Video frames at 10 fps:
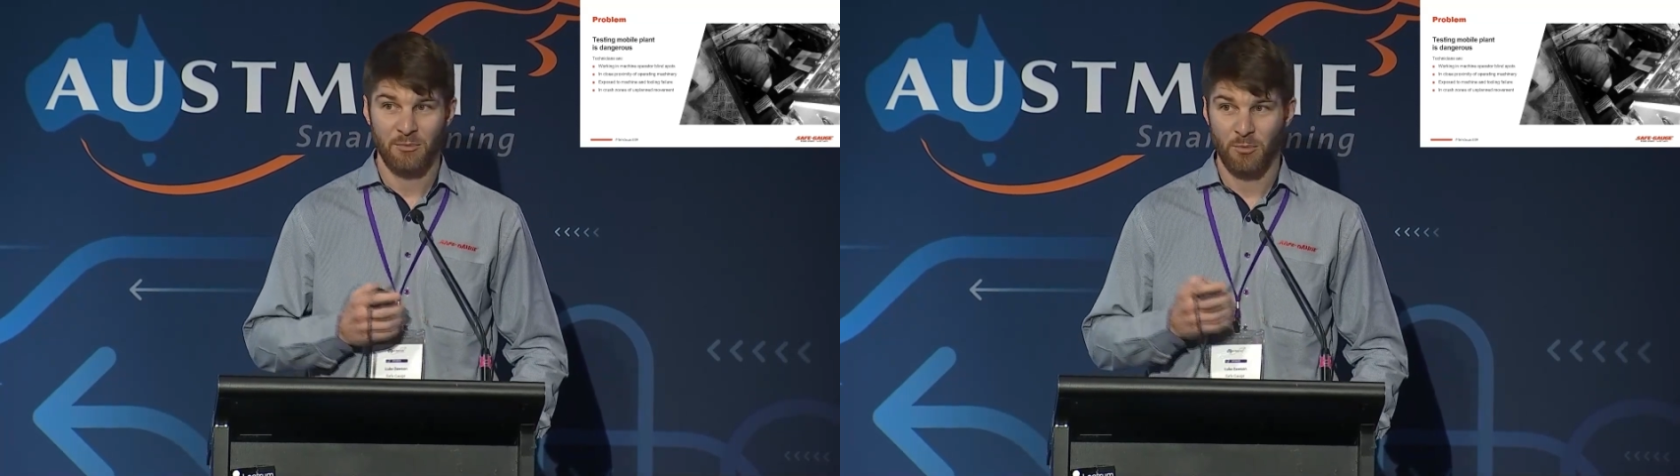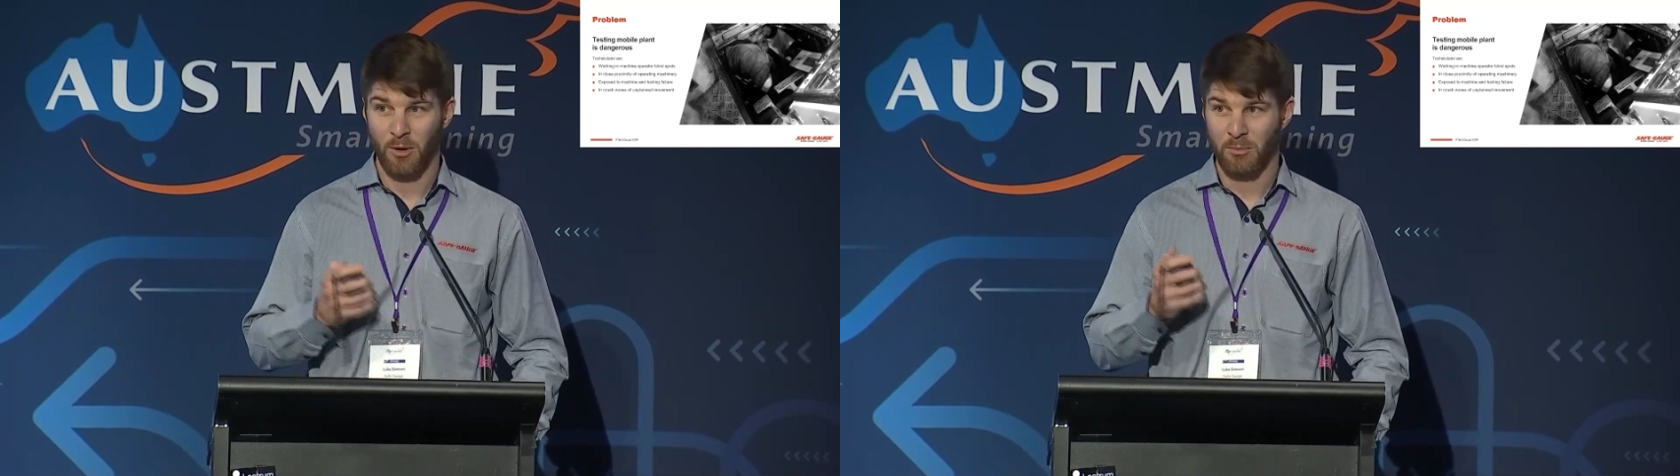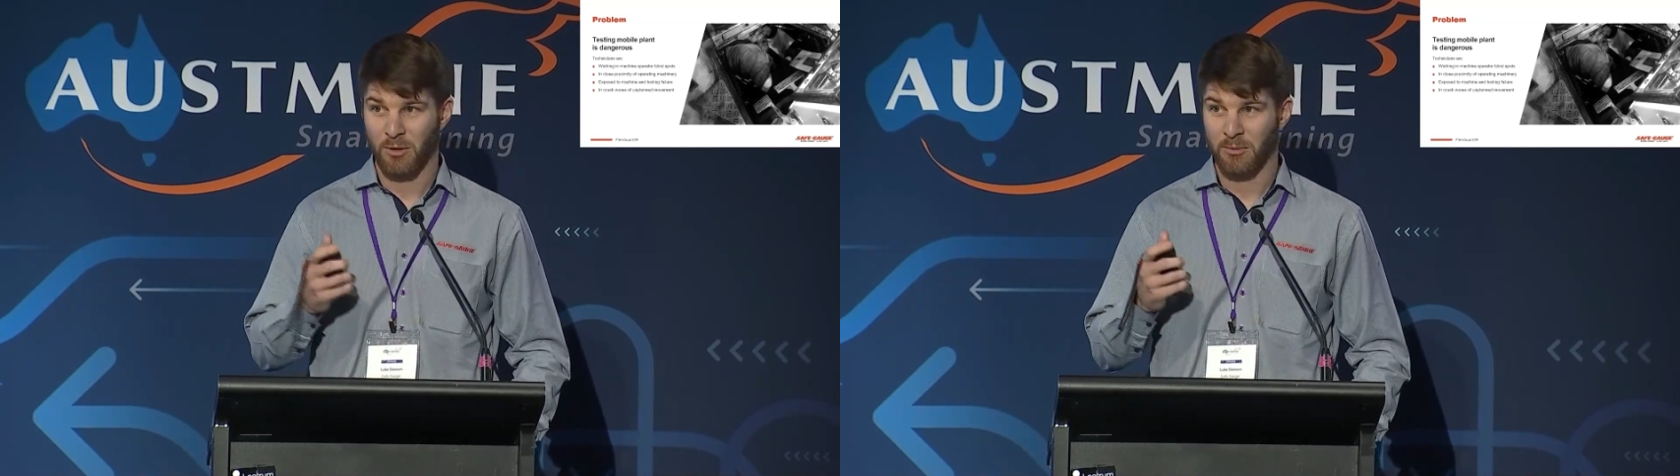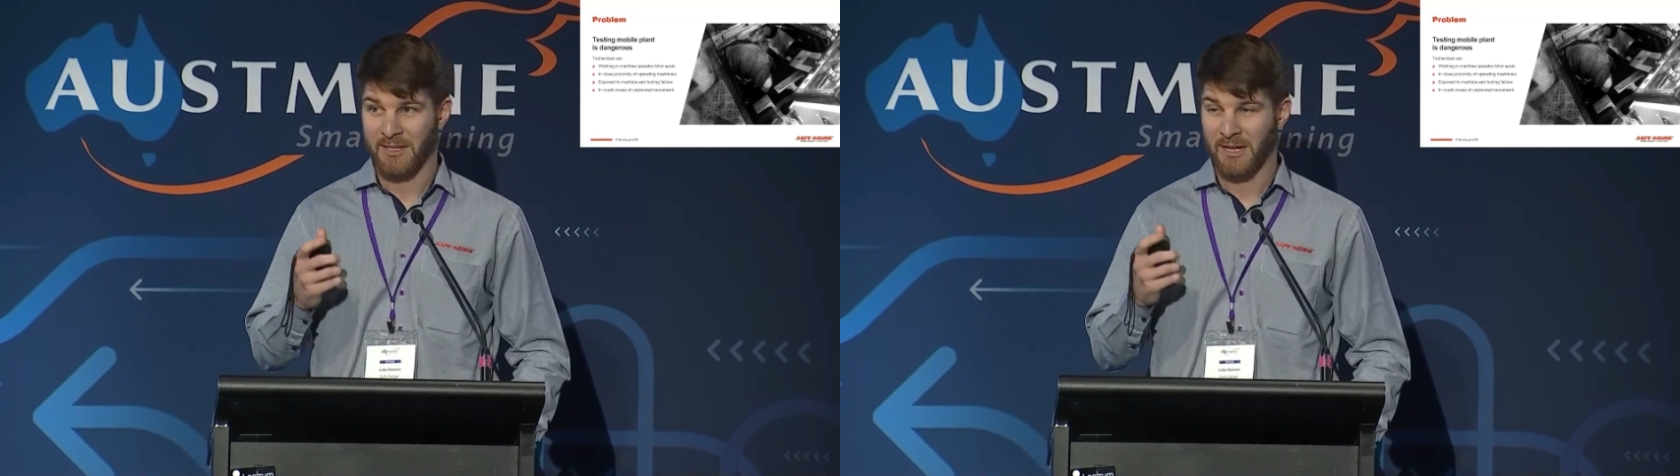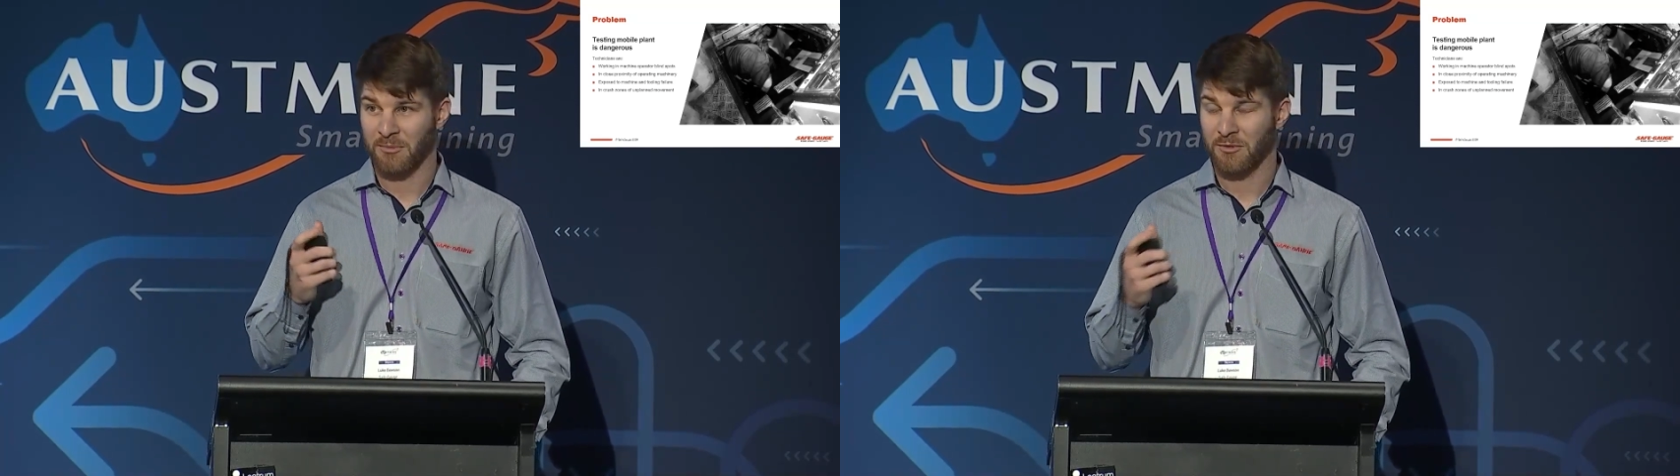what probably
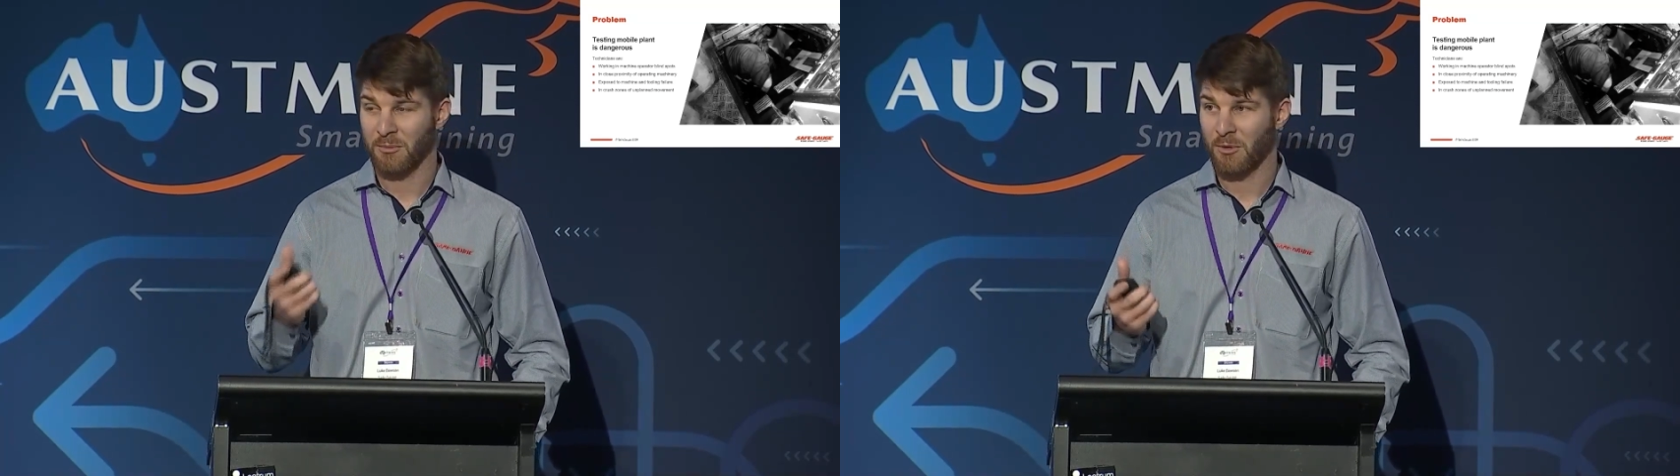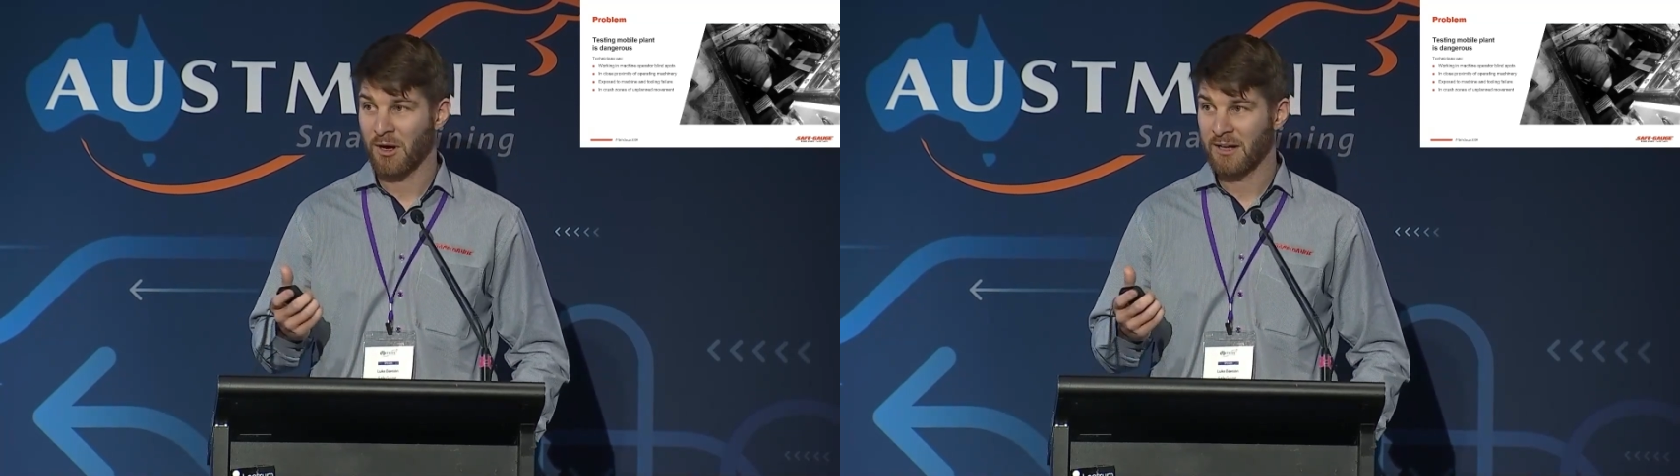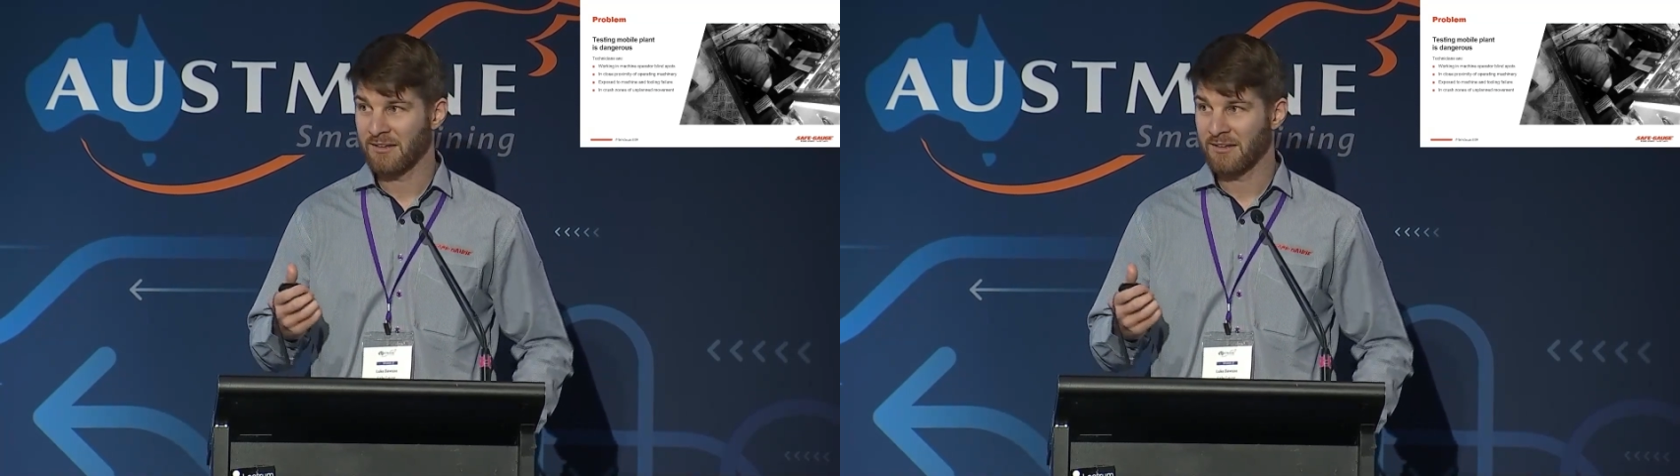comes to mind